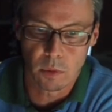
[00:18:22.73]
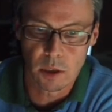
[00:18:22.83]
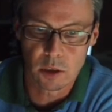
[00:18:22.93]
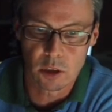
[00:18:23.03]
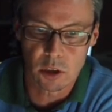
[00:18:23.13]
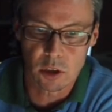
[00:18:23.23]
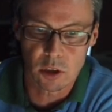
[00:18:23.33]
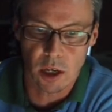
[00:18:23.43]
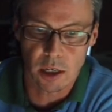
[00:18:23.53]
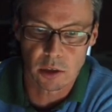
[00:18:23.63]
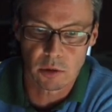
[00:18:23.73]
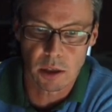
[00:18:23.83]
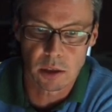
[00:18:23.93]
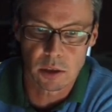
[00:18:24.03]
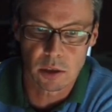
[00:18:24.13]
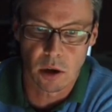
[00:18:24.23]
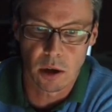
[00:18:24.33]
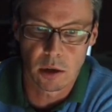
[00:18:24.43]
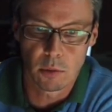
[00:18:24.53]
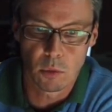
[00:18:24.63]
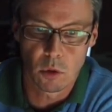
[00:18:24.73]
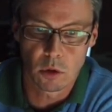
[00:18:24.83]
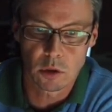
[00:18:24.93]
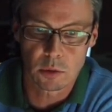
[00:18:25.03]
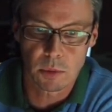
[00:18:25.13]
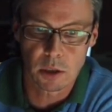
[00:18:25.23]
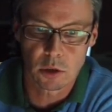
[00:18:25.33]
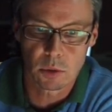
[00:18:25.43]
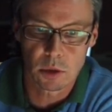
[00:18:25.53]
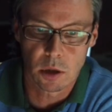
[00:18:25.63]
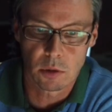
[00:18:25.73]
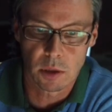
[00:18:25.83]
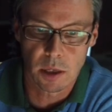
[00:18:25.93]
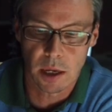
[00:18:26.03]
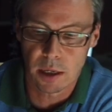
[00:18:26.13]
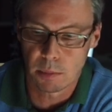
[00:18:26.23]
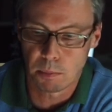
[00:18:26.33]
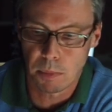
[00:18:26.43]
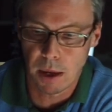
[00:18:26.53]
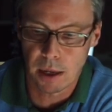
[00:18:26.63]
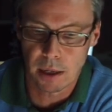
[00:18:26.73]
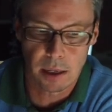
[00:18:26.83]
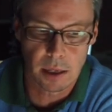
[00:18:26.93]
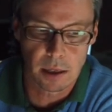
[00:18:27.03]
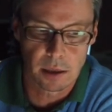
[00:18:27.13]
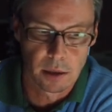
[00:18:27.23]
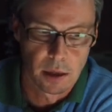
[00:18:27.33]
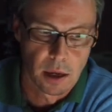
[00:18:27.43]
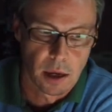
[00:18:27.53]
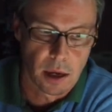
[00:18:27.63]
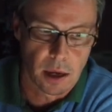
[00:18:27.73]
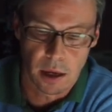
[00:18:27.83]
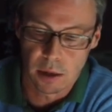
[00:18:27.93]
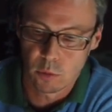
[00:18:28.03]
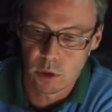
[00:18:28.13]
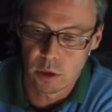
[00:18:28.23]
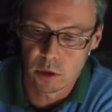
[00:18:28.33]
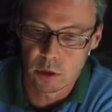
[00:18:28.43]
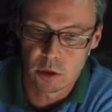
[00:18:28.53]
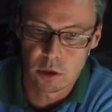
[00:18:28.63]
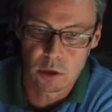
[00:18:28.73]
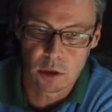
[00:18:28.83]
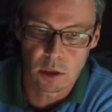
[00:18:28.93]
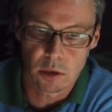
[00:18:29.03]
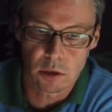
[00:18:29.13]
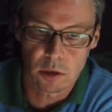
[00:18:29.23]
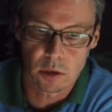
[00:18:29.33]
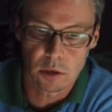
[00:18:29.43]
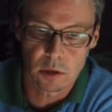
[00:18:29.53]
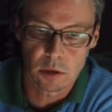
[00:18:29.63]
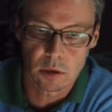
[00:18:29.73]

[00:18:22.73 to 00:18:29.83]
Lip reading: we can just saturate the sky a little more, just make sure we don't get any banding, and we could just